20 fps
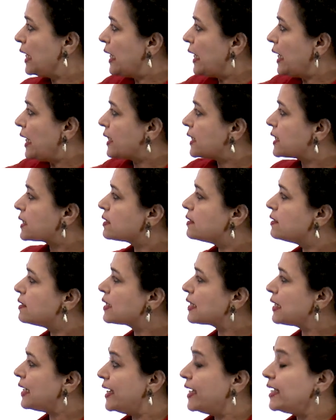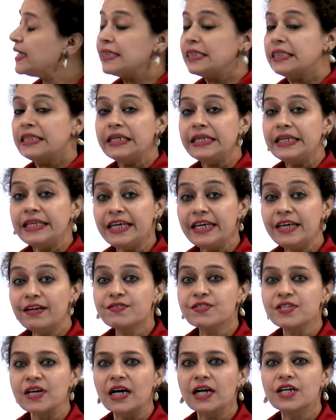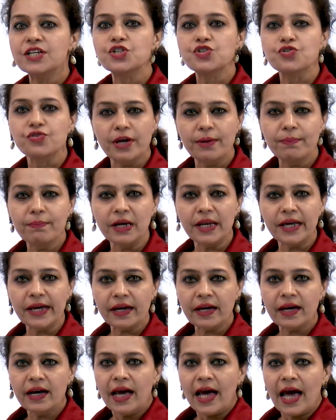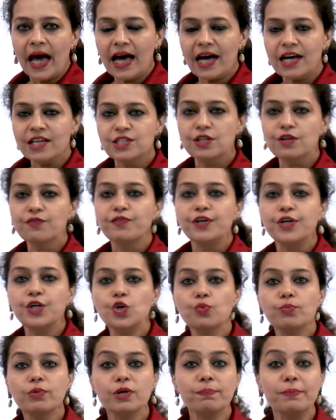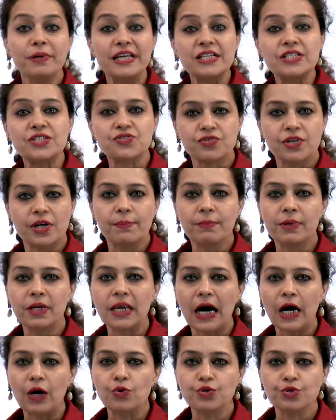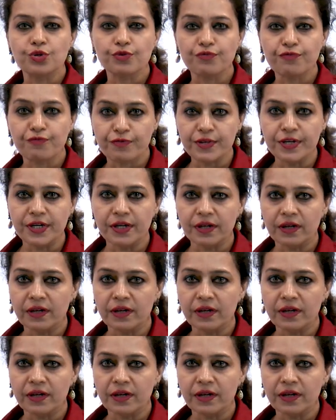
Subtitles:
In the third line, the leaves are trembling, as if human beings tremble out of fear.